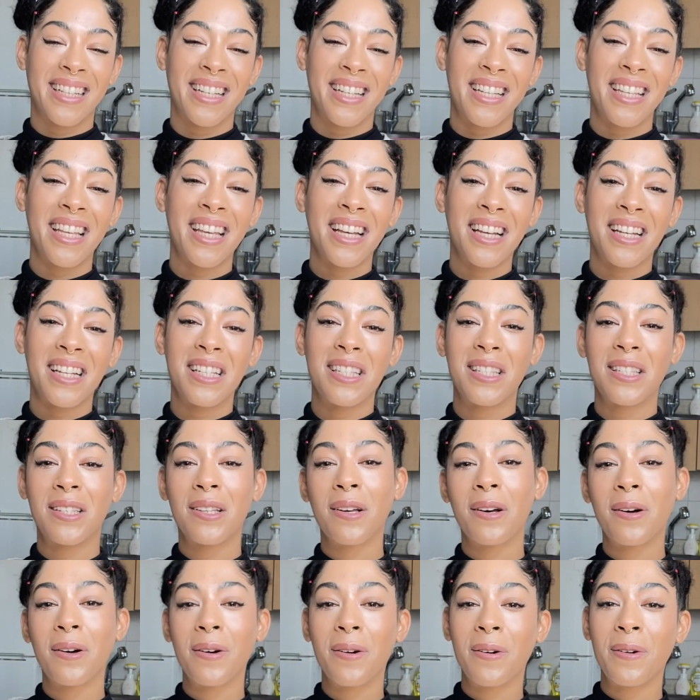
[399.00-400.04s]
Yeah,
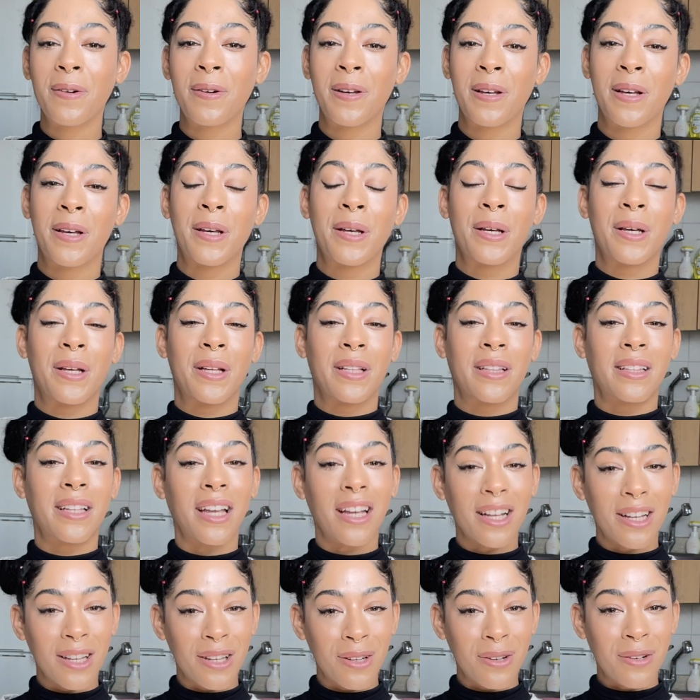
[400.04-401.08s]
so
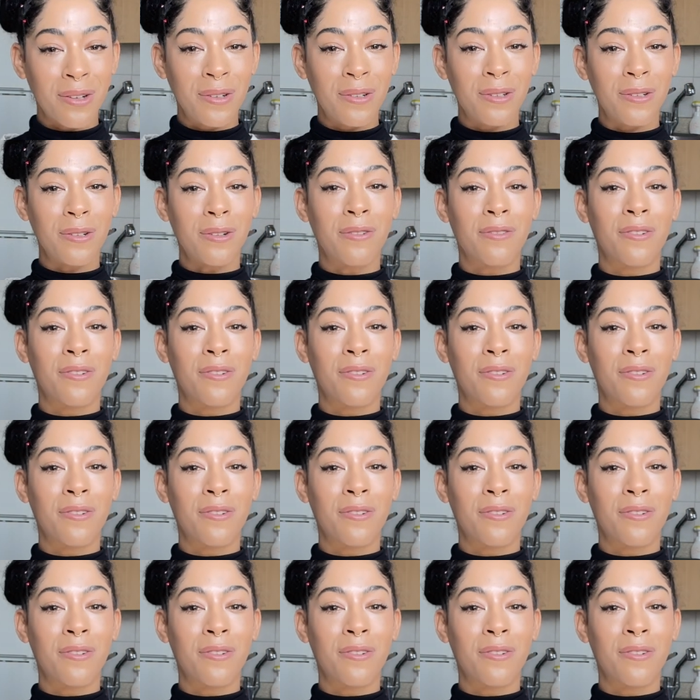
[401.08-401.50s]
thank you